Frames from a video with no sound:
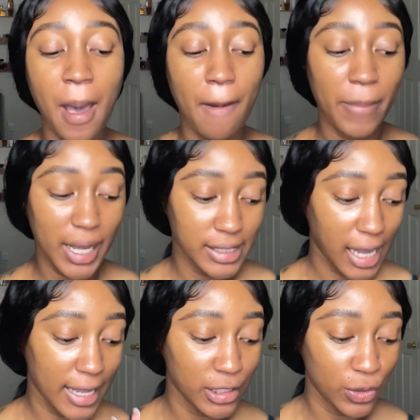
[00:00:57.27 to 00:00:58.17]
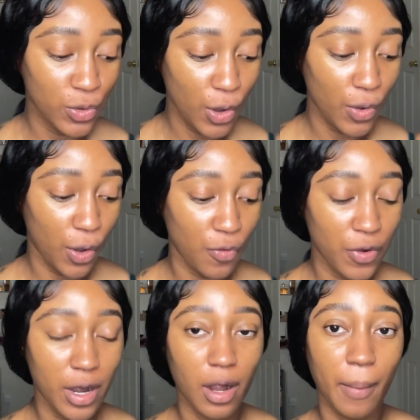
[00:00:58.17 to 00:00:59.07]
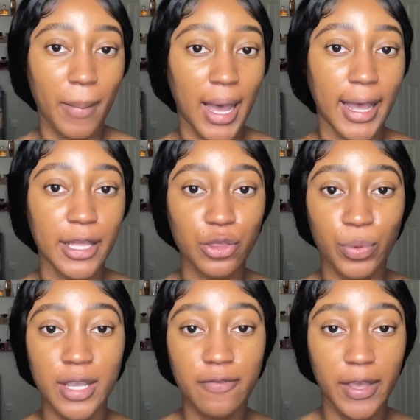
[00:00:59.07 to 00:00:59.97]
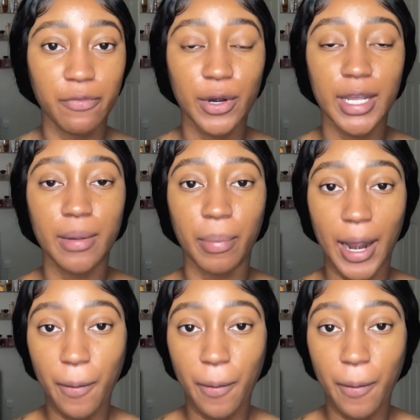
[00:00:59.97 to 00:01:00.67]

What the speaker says: But I do go over my 3 favorite brow